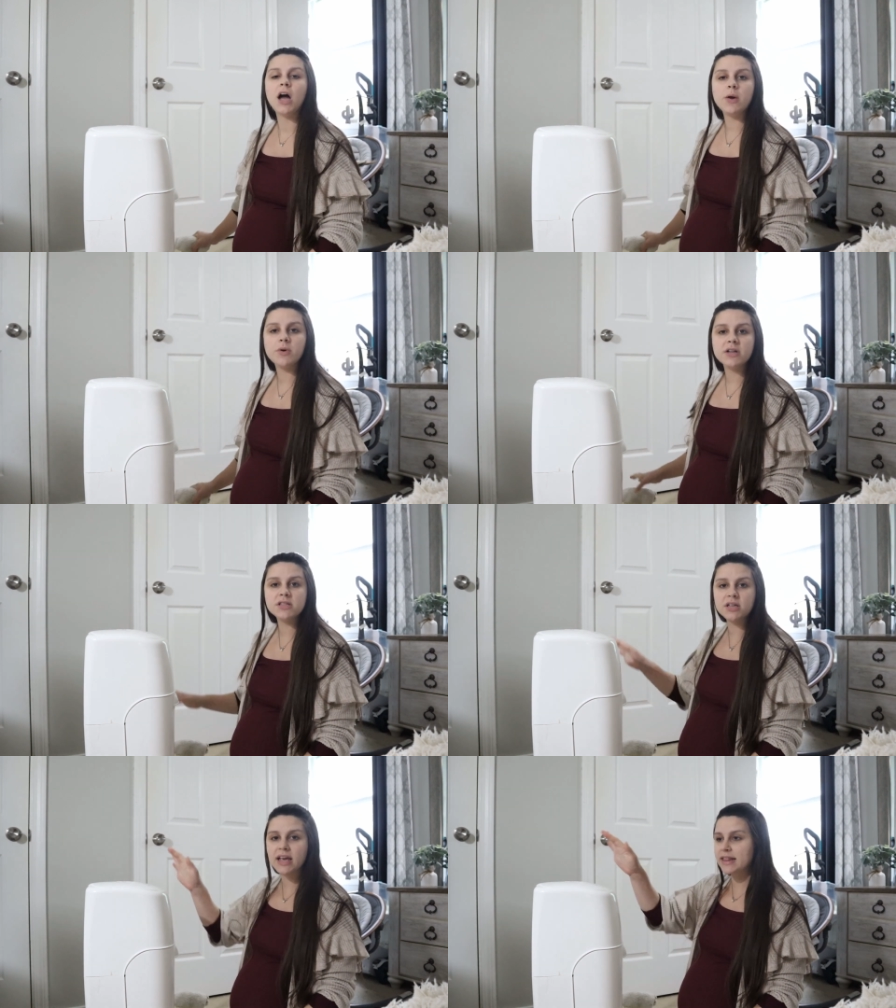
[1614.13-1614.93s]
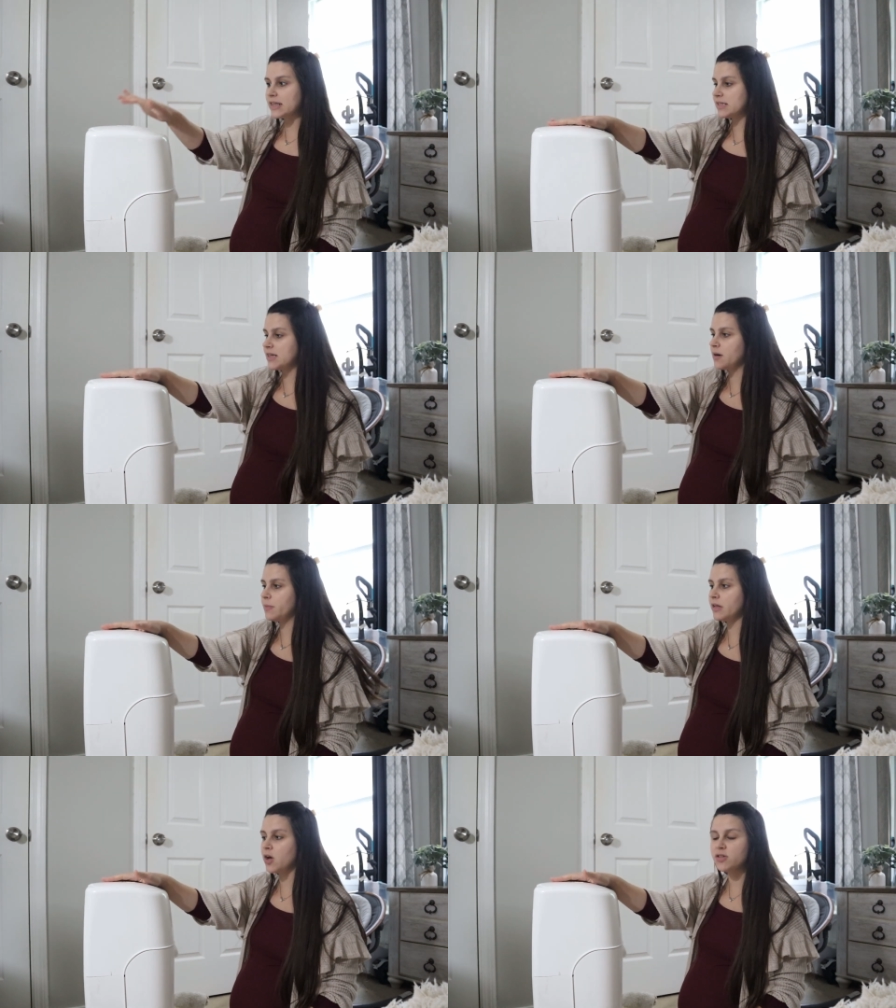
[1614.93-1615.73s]
I wanted to get this
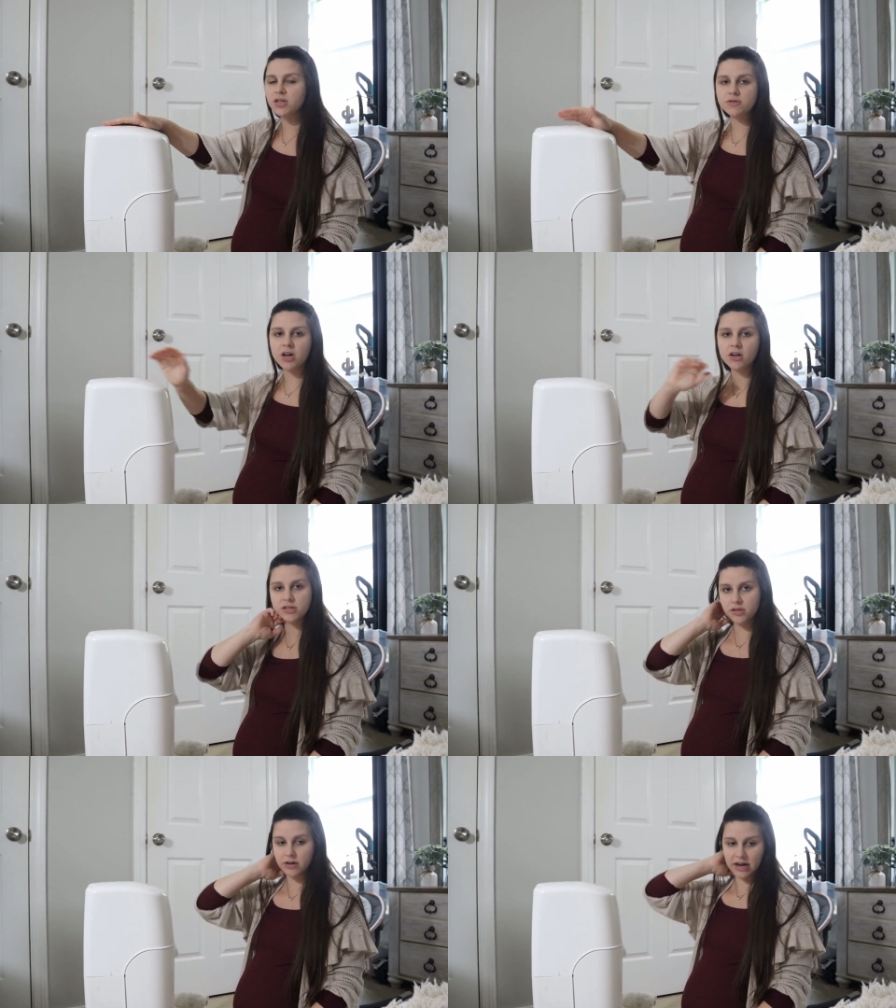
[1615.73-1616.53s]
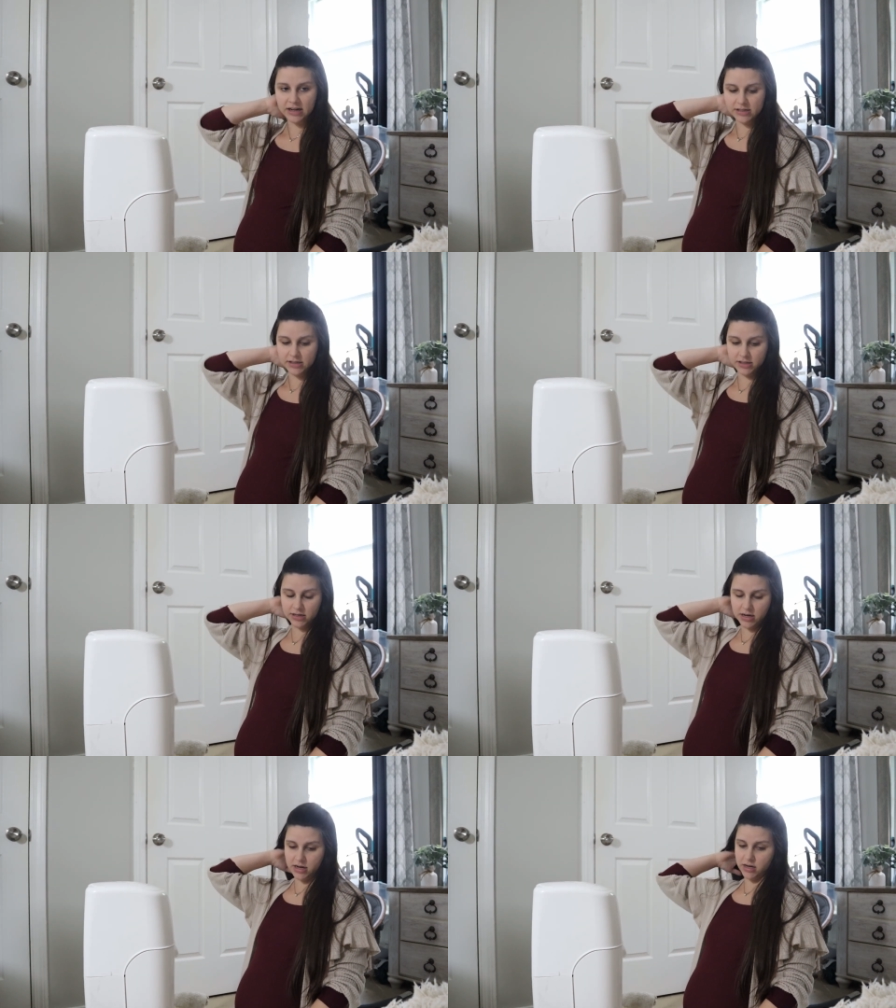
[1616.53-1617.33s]
done, but also talk to you
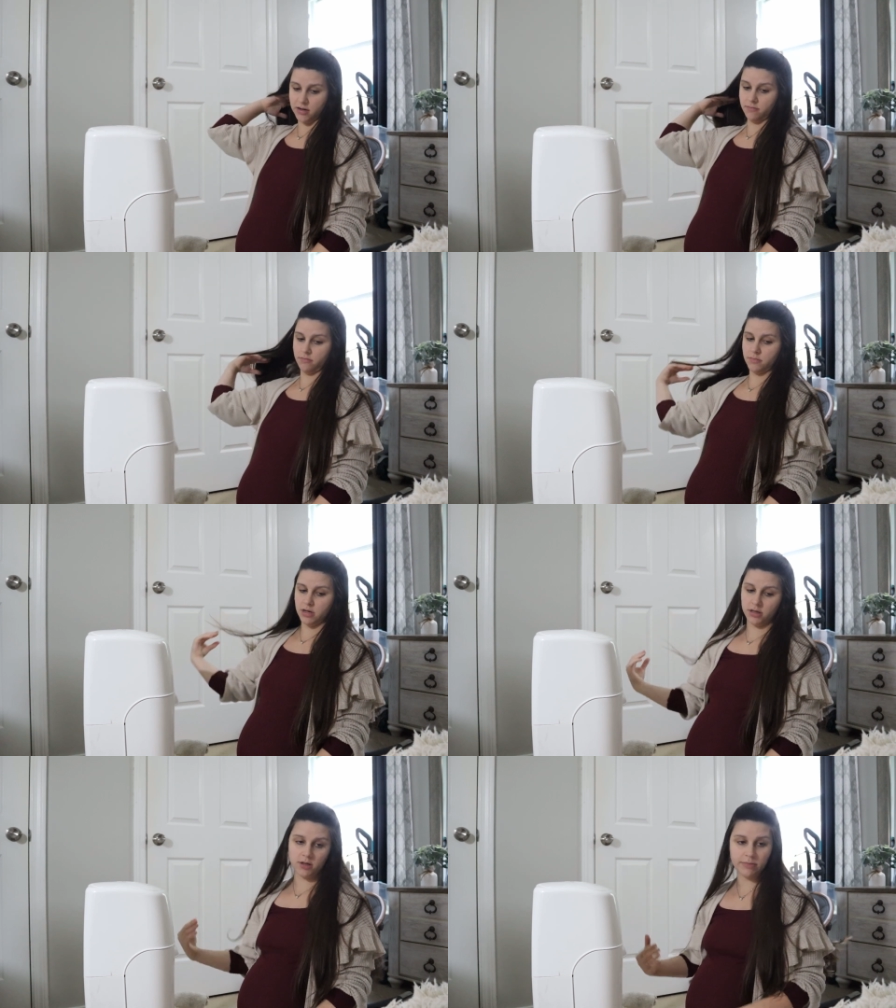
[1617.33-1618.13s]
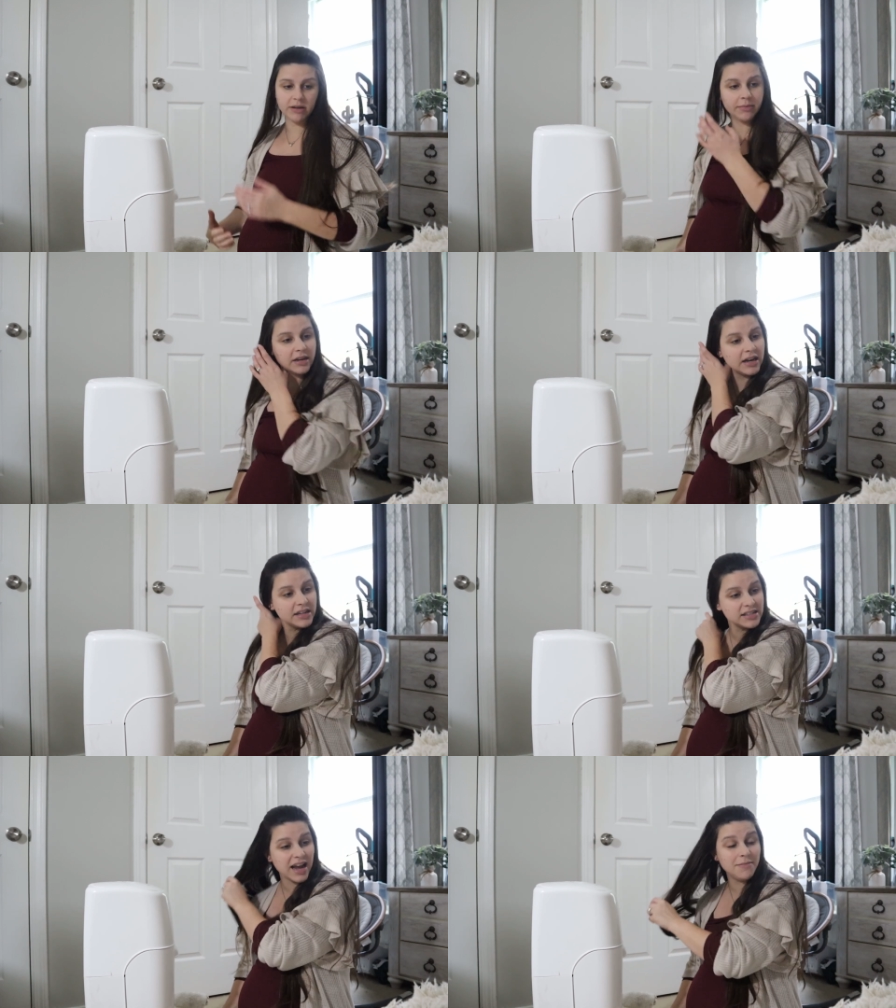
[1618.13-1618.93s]
guys um, a little bit
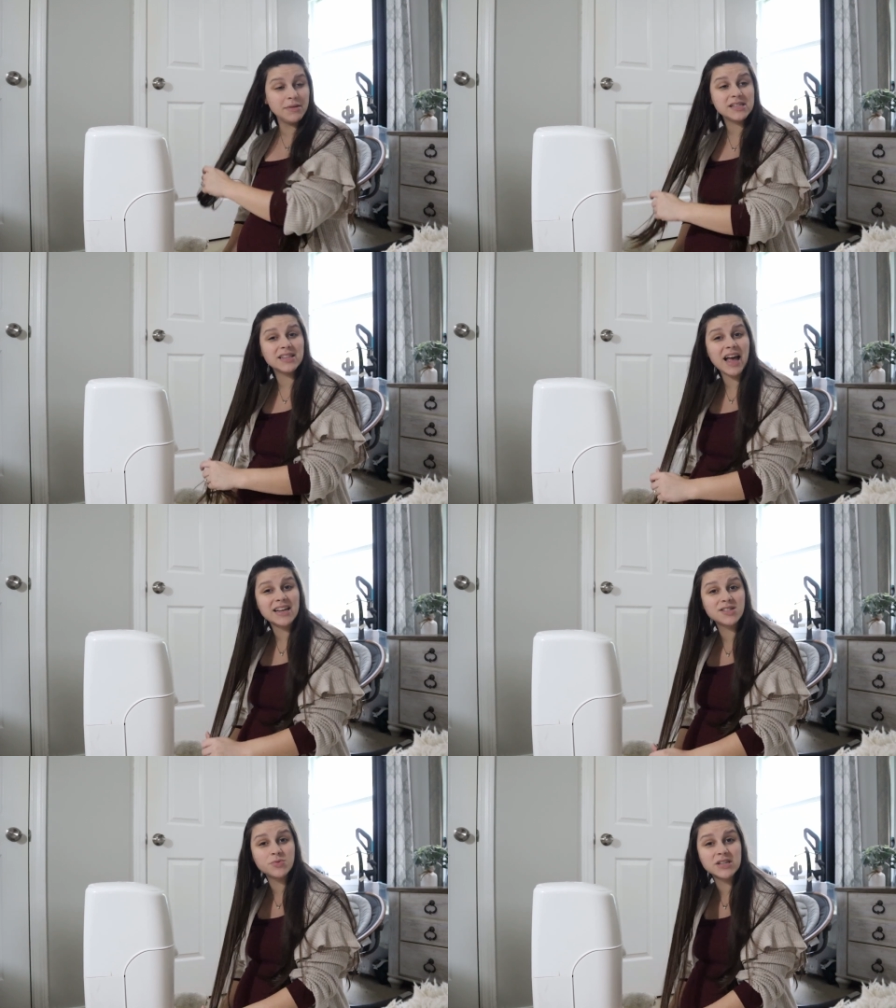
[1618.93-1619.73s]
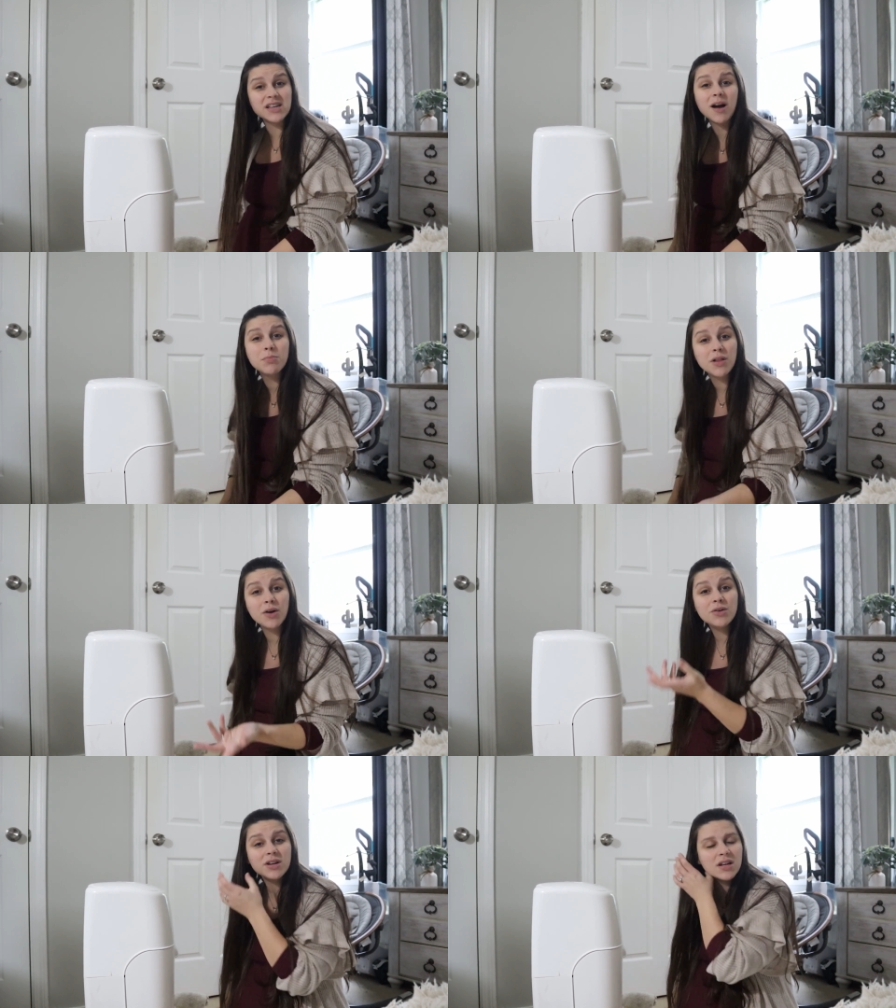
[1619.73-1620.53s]
because I missed last week's
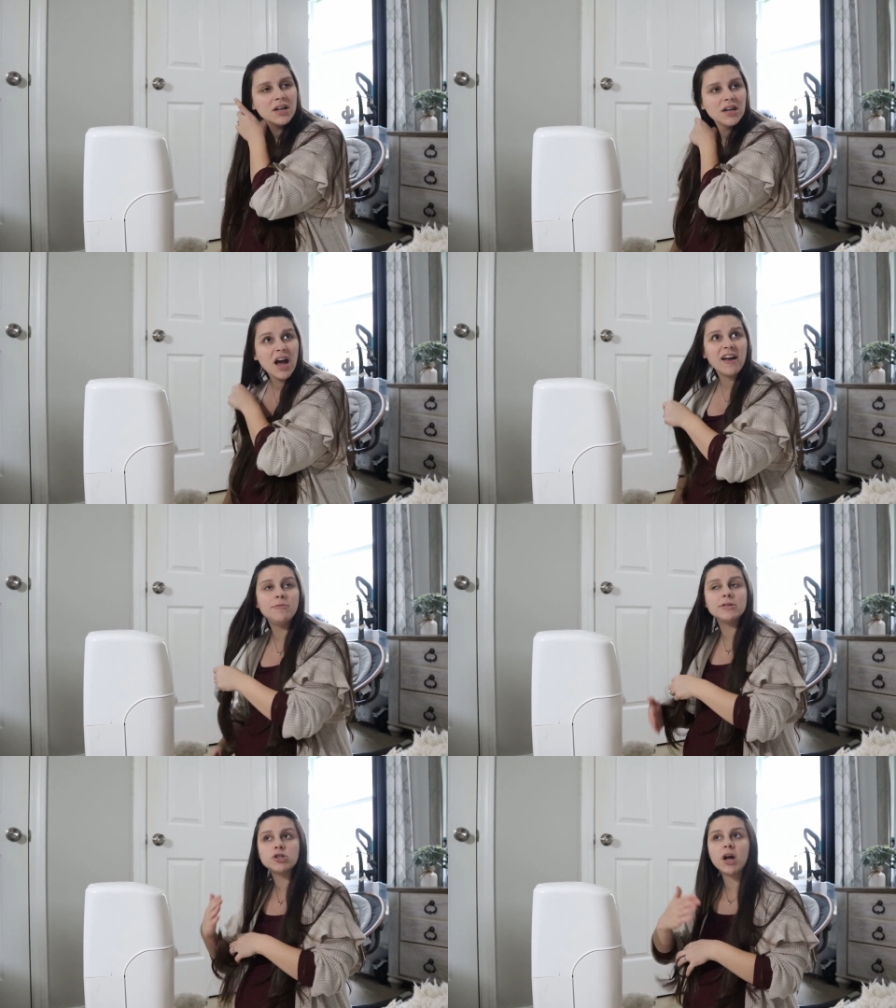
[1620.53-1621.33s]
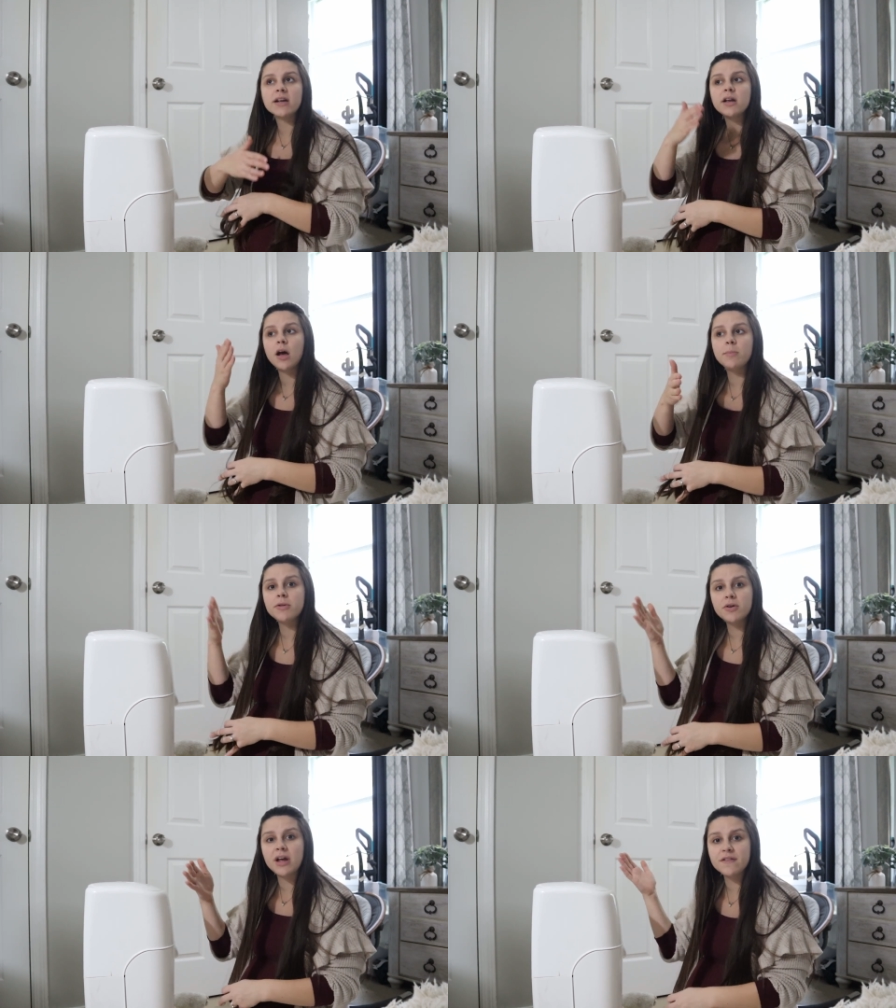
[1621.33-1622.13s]
upload. I've been trying to
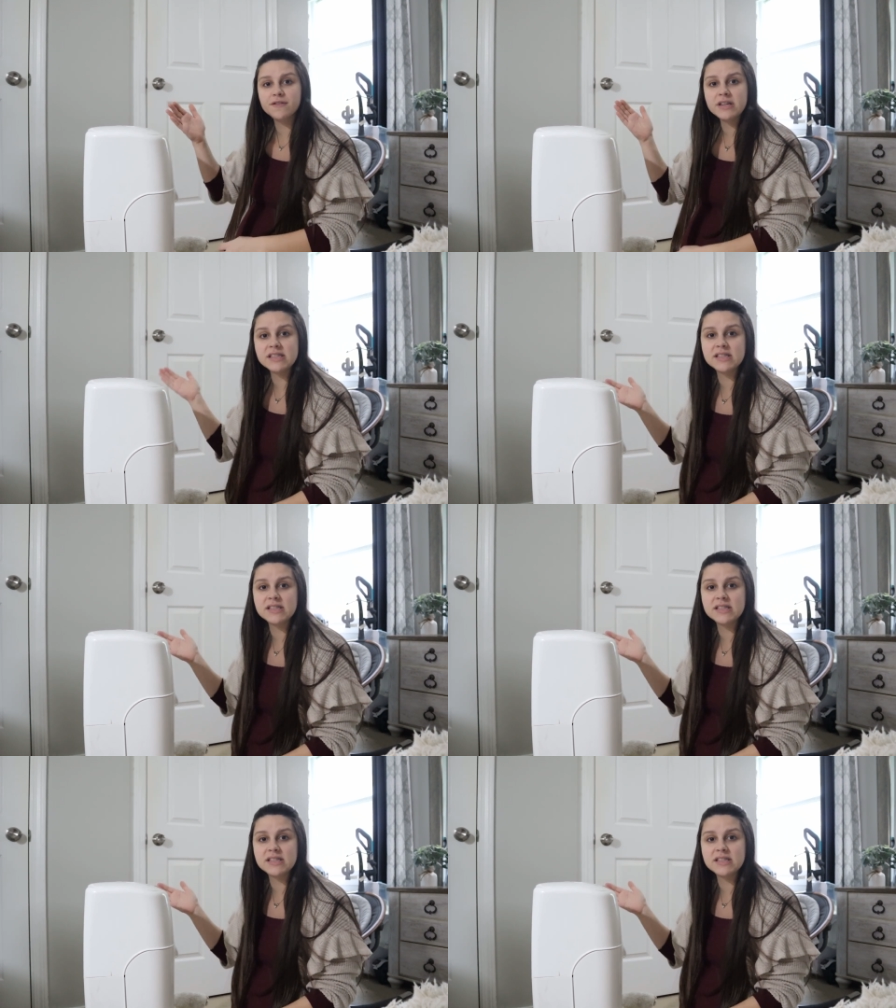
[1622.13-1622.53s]
upload every